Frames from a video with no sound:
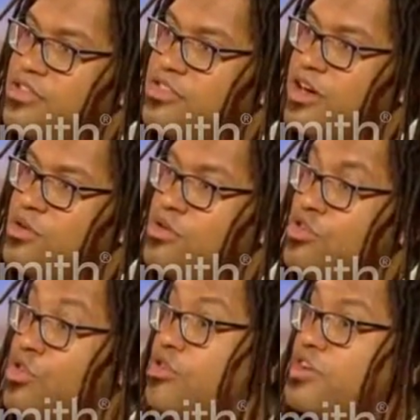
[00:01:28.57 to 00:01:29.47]
So
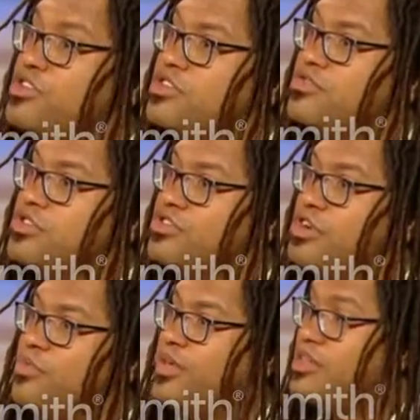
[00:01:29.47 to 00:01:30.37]
your version of the
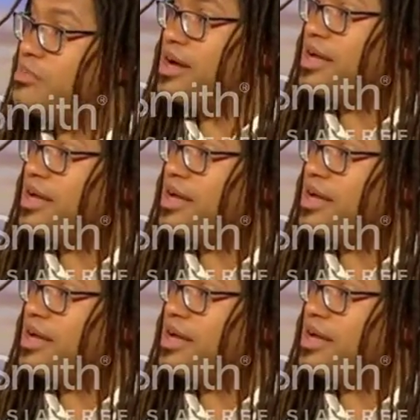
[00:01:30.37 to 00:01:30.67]
software that you might